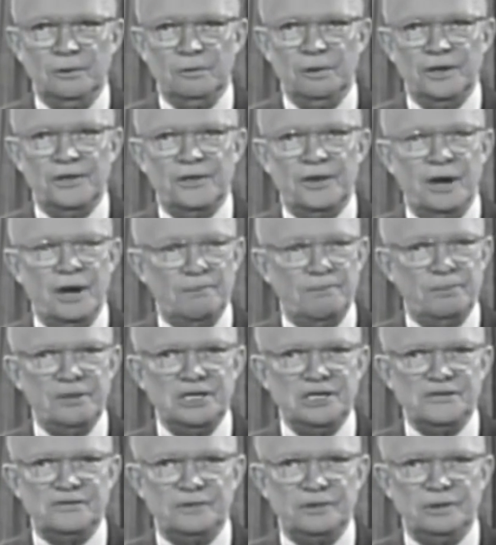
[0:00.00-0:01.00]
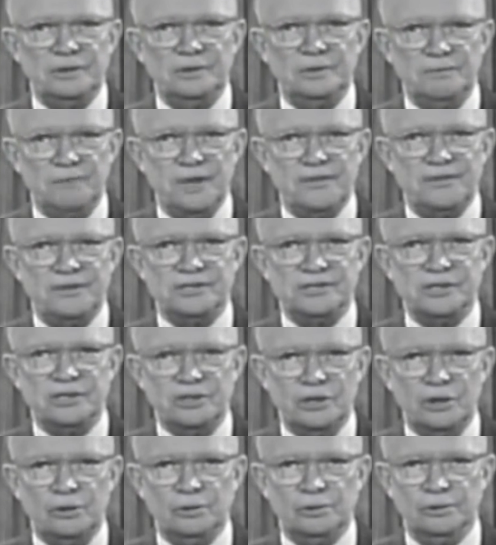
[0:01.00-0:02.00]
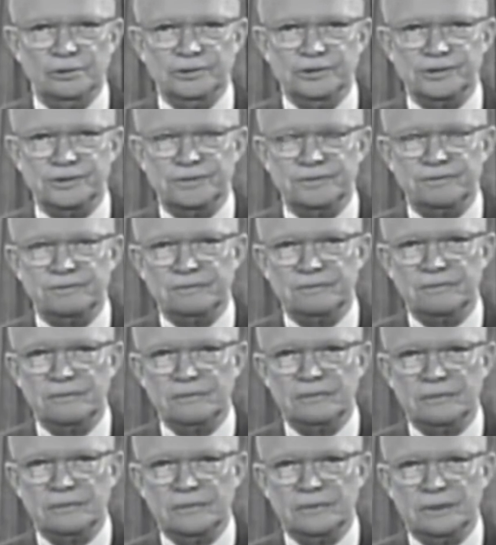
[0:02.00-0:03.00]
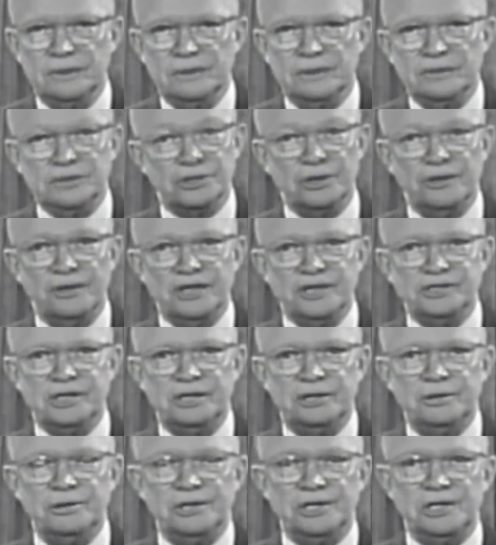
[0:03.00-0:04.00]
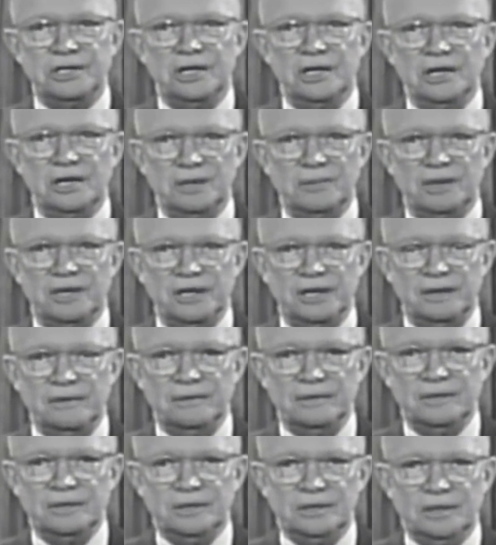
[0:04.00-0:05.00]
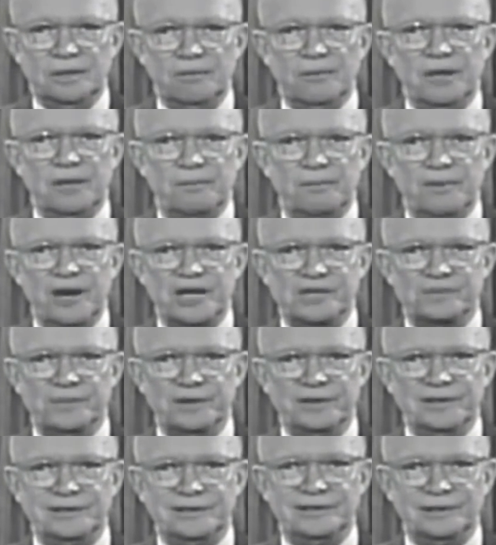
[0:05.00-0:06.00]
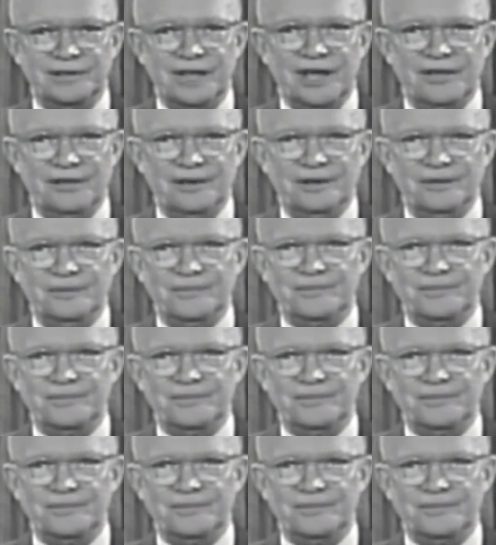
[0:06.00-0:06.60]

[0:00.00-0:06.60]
with our peaceful methods and goals, so that security and liberty may prosper together.